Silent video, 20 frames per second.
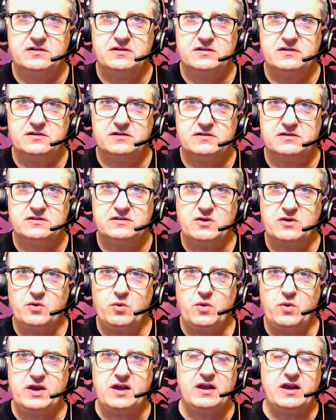So we
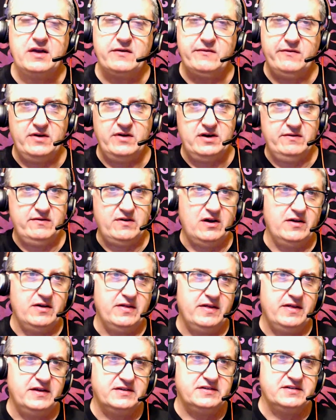can get rid of all
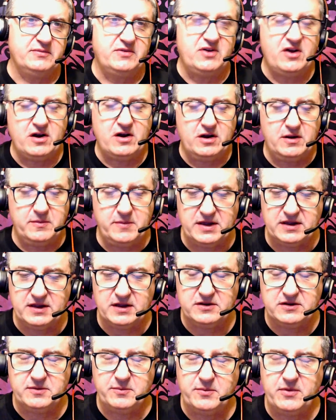this. I'm talking about that
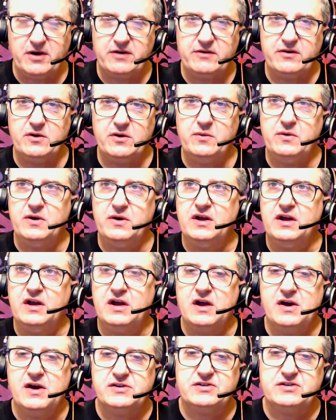tomorrow.
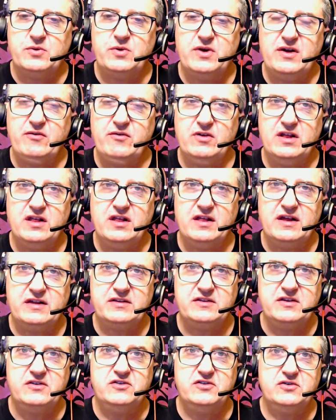So what I've really like to
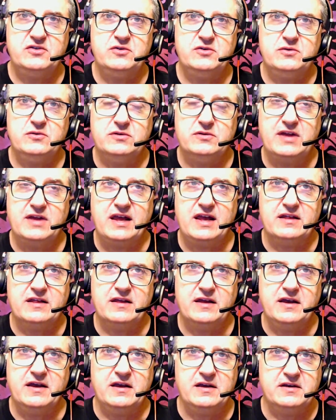do
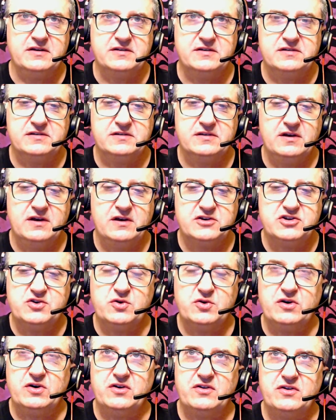lately is
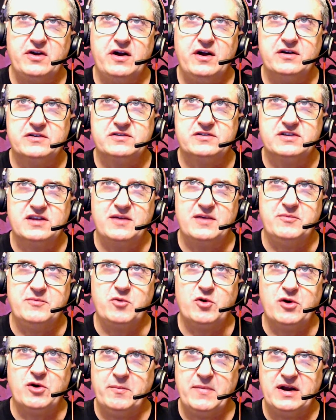shorter talks and more
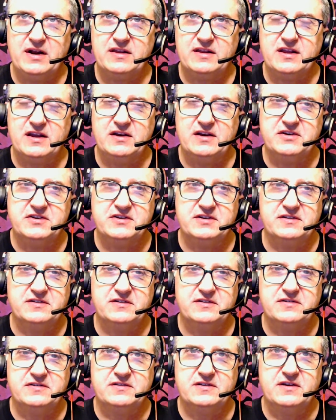
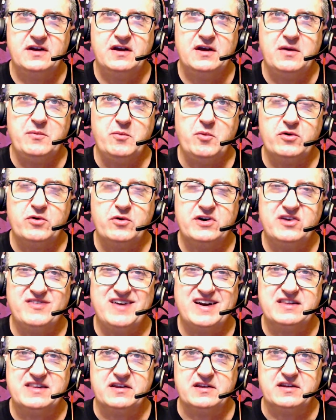meditations, more
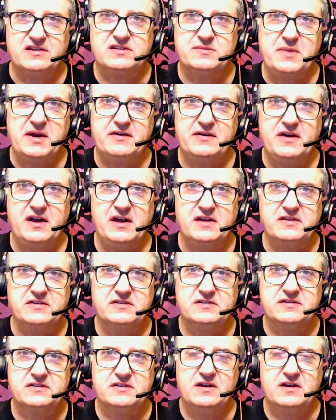direct
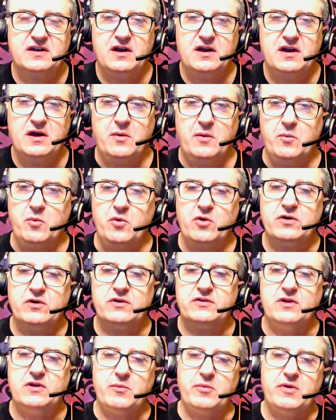experience, more into
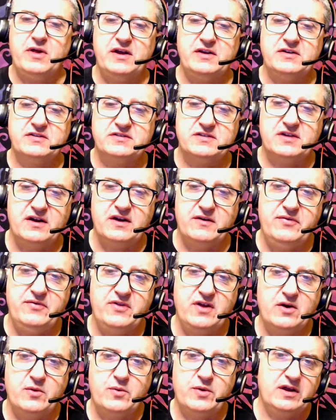the place of
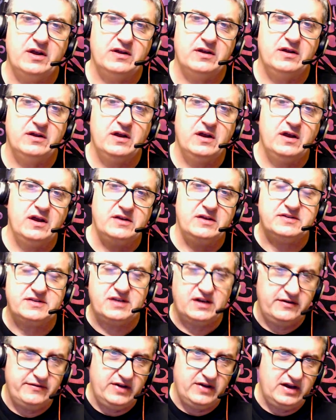knowing instead
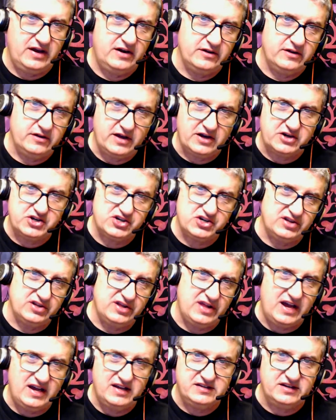of
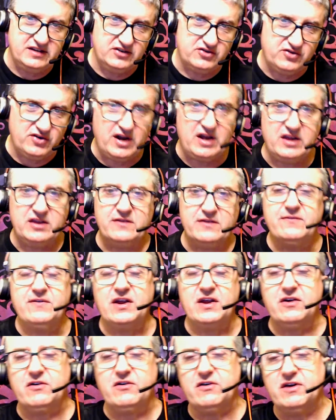intellectualizing, trying to
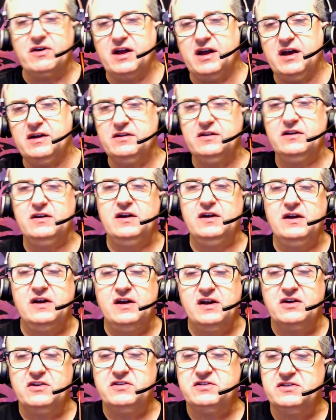figure it out.
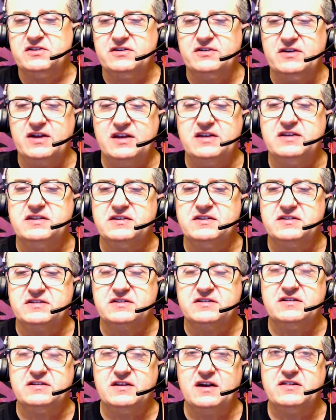Because there is
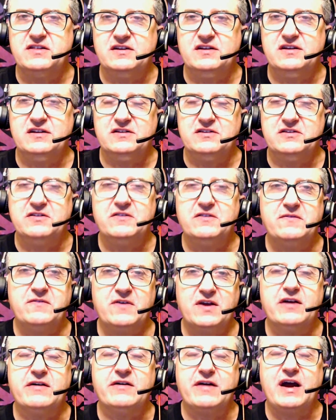nothing to
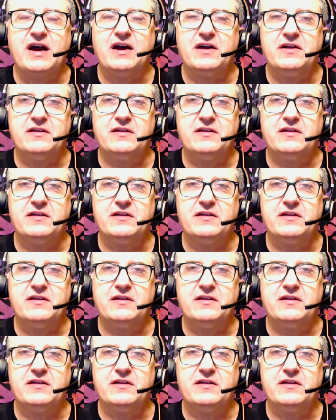figure out.